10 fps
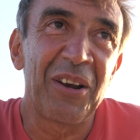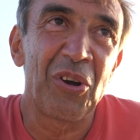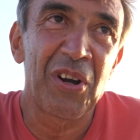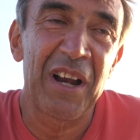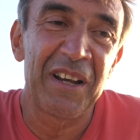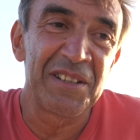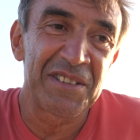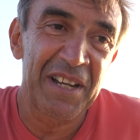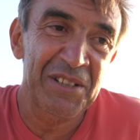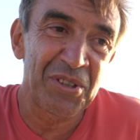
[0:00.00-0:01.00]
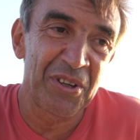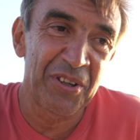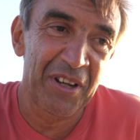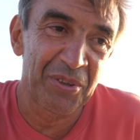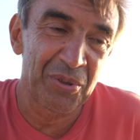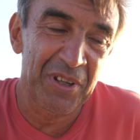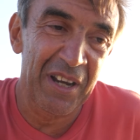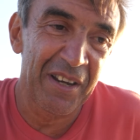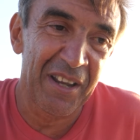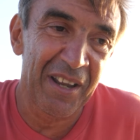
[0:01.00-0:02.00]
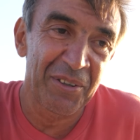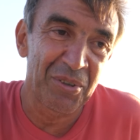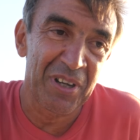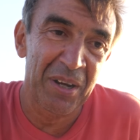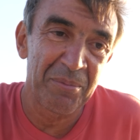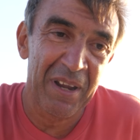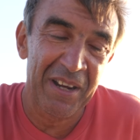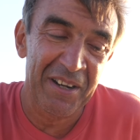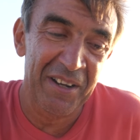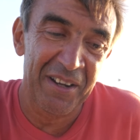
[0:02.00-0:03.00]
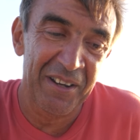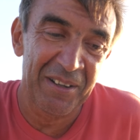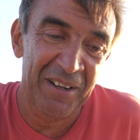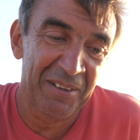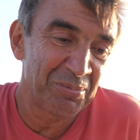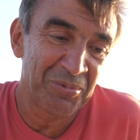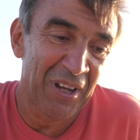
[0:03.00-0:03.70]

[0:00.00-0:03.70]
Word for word: a local injection, uh, you, can, uh, you can make uh,